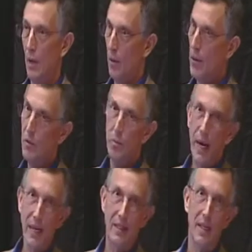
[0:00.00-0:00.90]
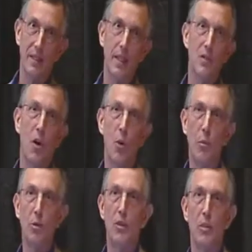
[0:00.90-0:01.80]
Well, over BACnet, that's
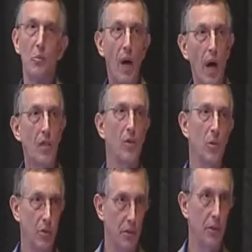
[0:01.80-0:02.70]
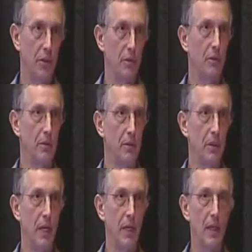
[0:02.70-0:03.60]
almost impossible to do,
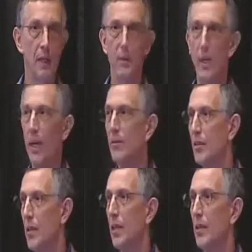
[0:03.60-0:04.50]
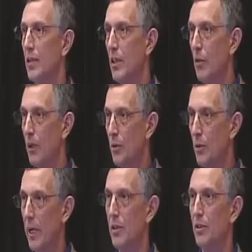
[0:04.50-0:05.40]
okay? I'm going to have to send out sequential
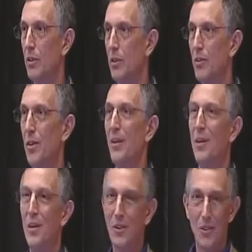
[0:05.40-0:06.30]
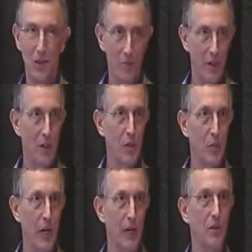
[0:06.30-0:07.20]
messages to the various
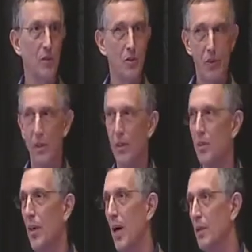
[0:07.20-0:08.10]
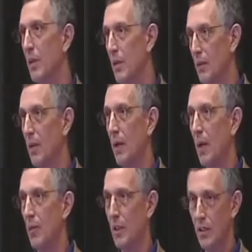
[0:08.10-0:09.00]
panels, the various
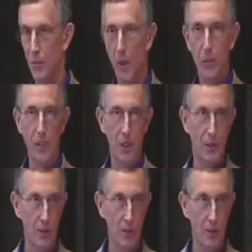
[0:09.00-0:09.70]
objects that represent the